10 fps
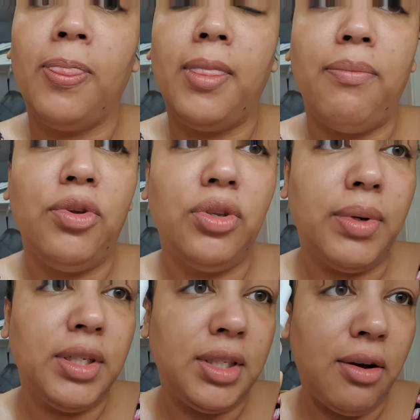I'm using
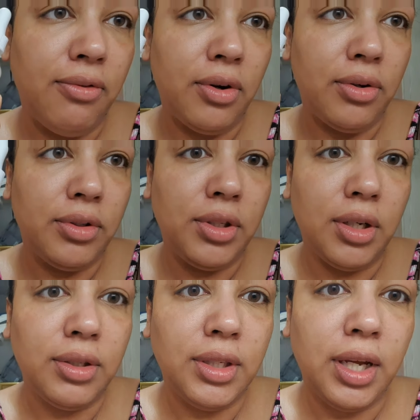my cell phone, so
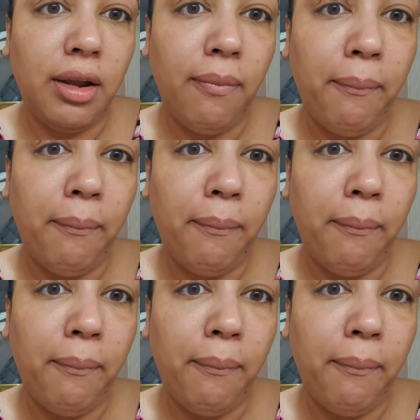I was like,